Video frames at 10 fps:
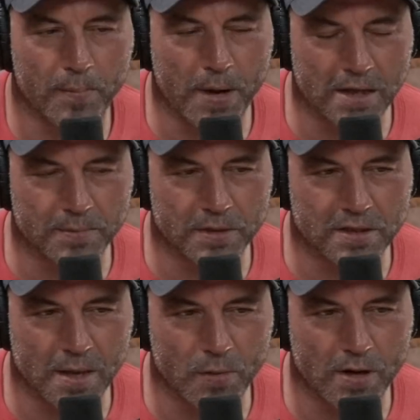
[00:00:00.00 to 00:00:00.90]
possible to
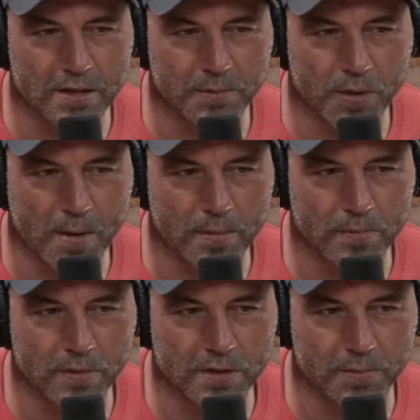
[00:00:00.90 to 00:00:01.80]
summarize the
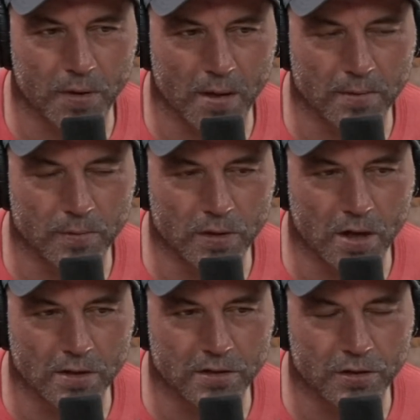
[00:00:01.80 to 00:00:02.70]
problem? What is the sure. problem? What
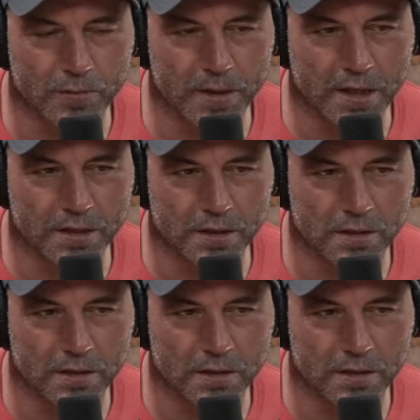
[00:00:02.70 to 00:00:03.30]
causes human aging?